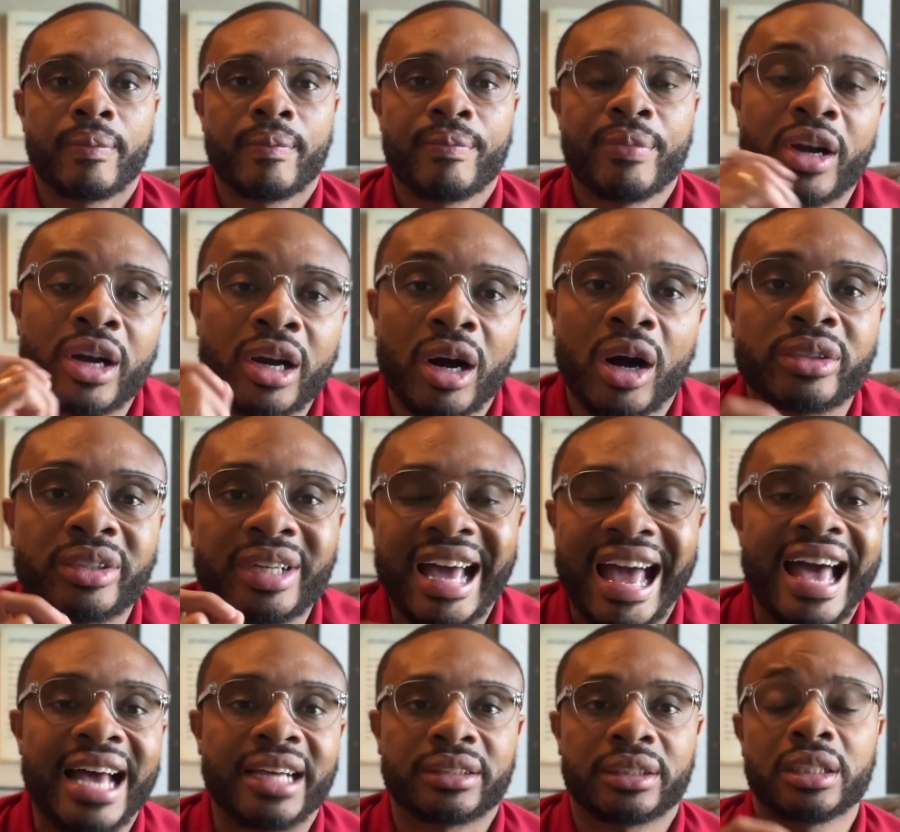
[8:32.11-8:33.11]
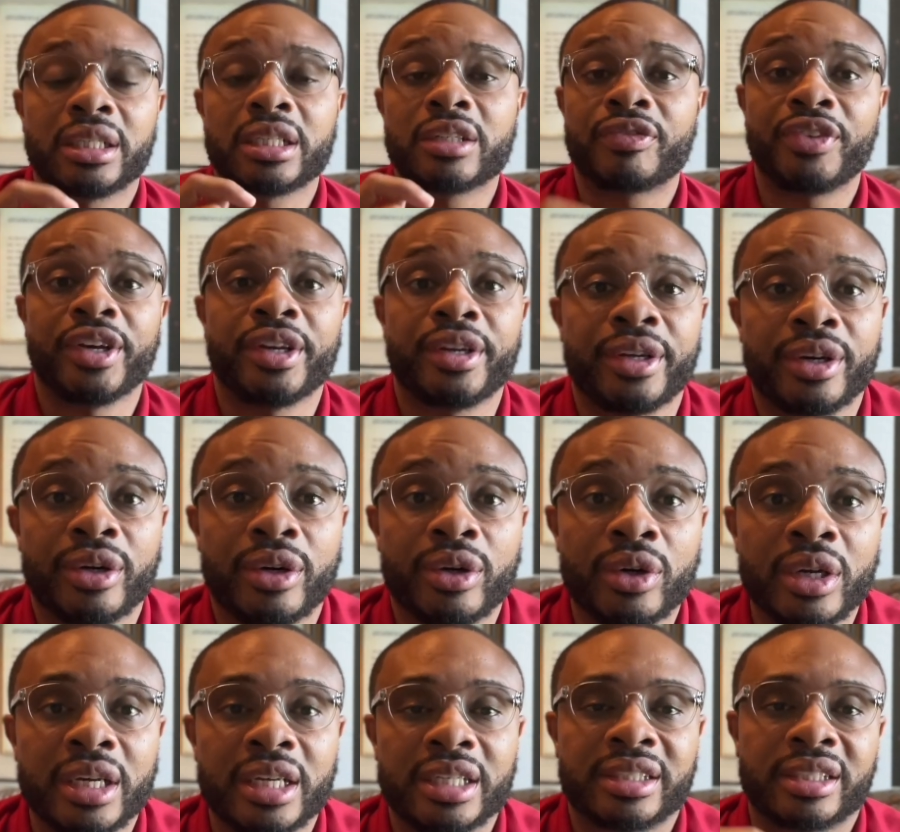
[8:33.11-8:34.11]
The call to action in this video
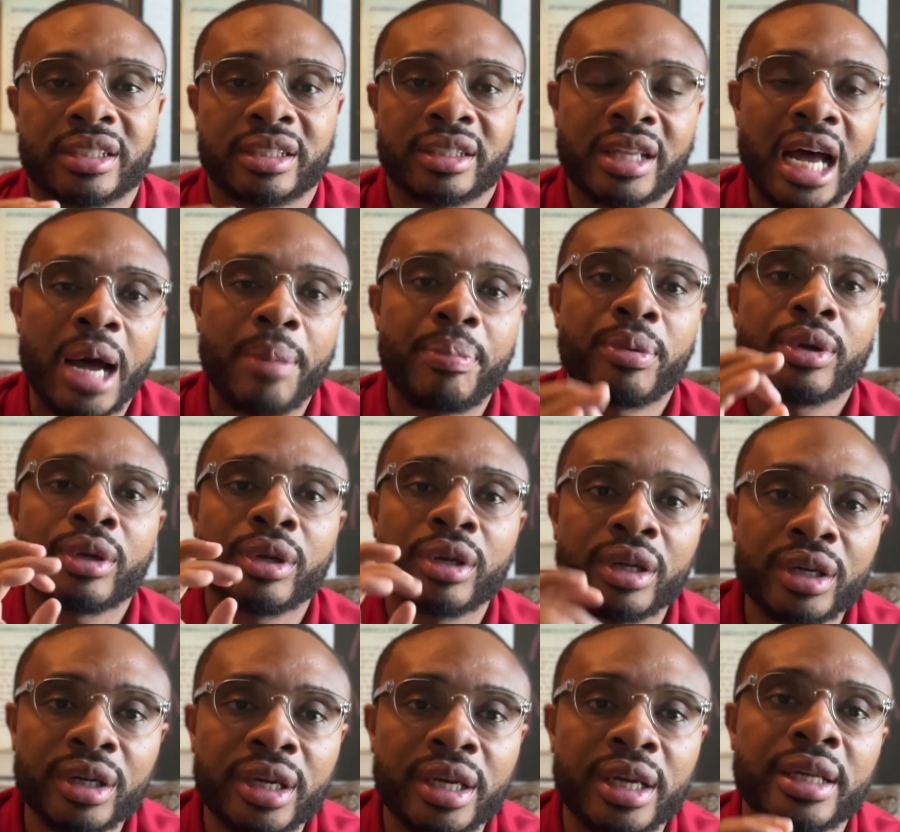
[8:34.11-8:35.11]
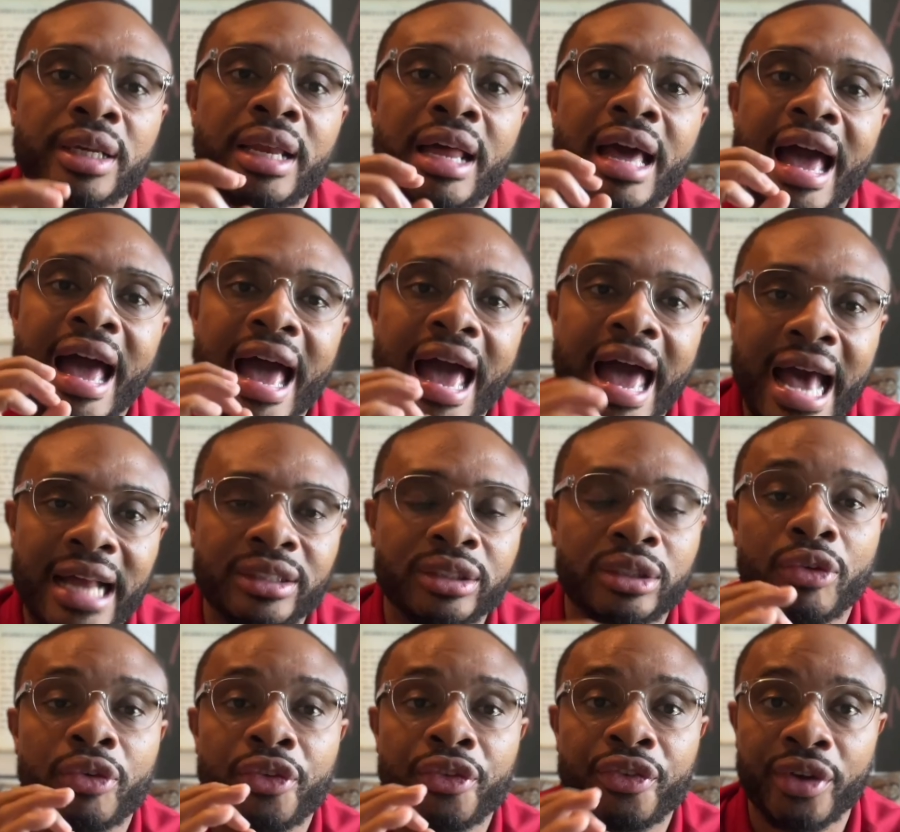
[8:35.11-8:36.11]
is to stop looking at
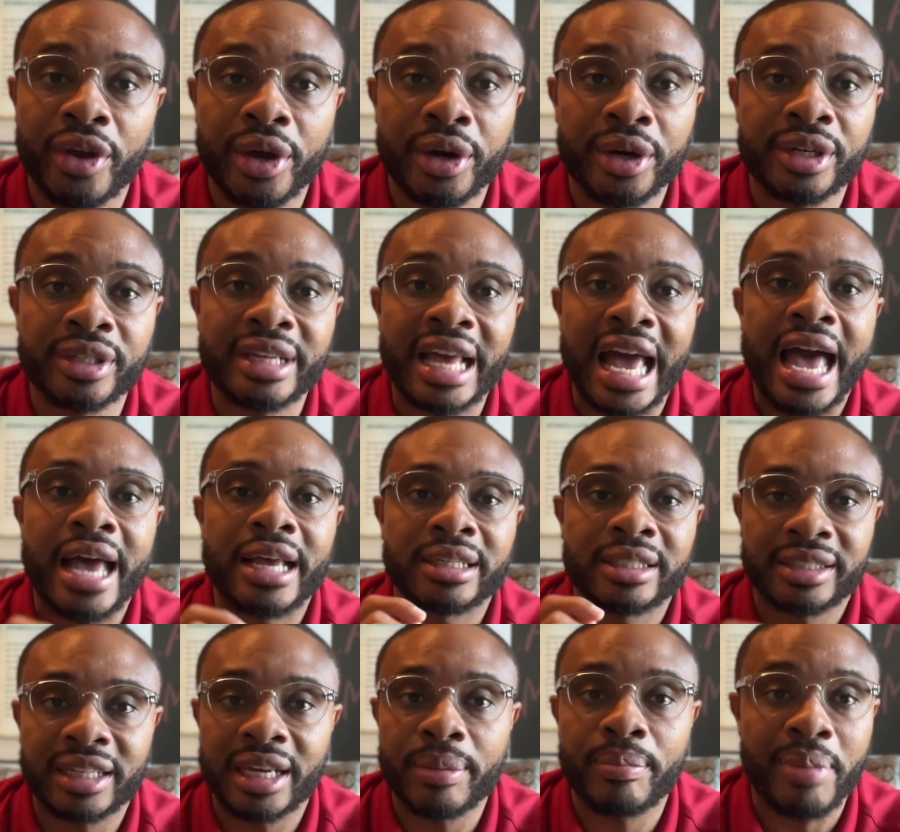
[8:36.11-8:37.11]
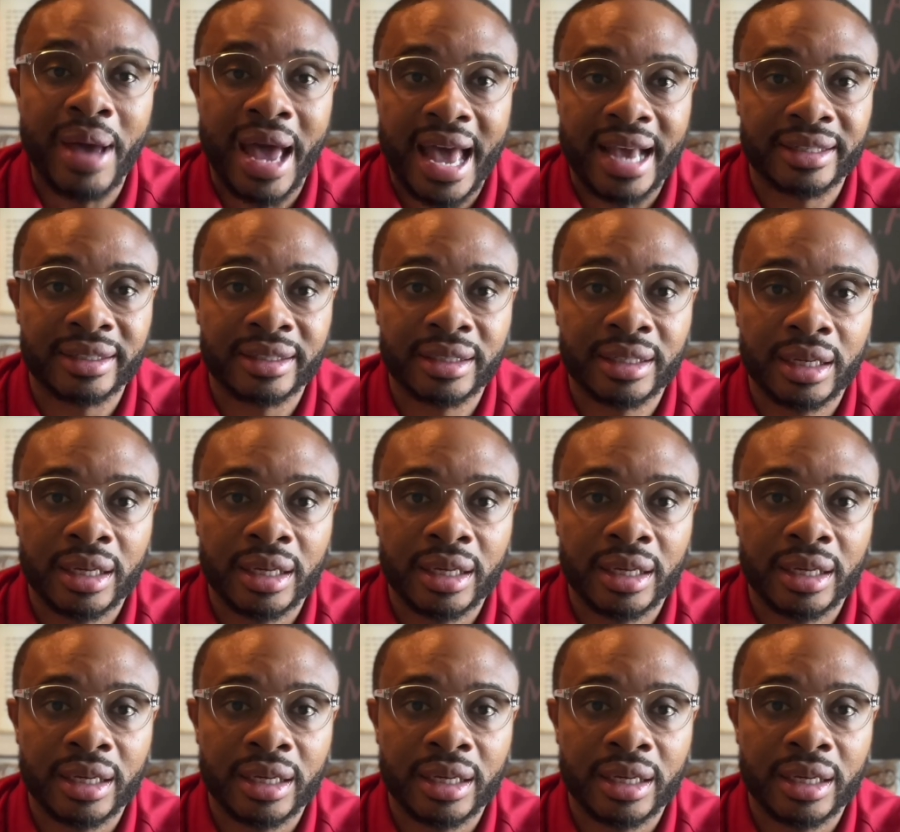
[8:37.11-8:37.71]
your failures as setbacks.